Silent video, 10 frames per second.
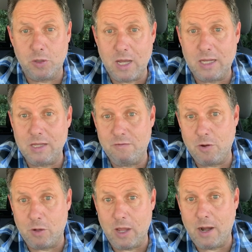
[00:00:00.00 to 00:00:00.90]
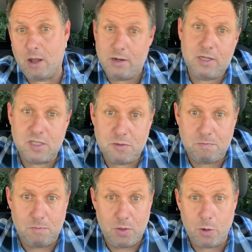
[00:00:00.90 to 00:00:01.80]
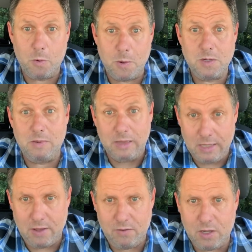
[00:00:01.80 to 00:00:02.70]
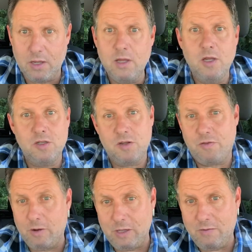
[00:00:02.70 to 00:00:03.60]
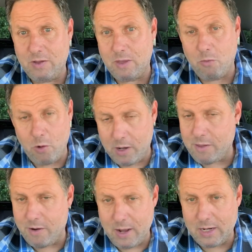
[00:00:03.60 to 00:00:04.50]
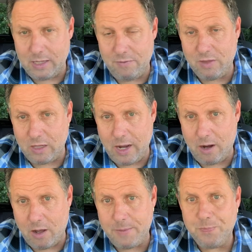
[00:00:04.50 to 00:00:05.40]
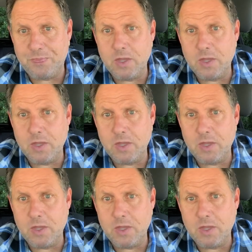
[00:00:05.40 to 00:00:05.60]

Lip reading: will not leave their light on because they're going to be leaving. So if they're leaving in the morning, they're not going to leave the light on.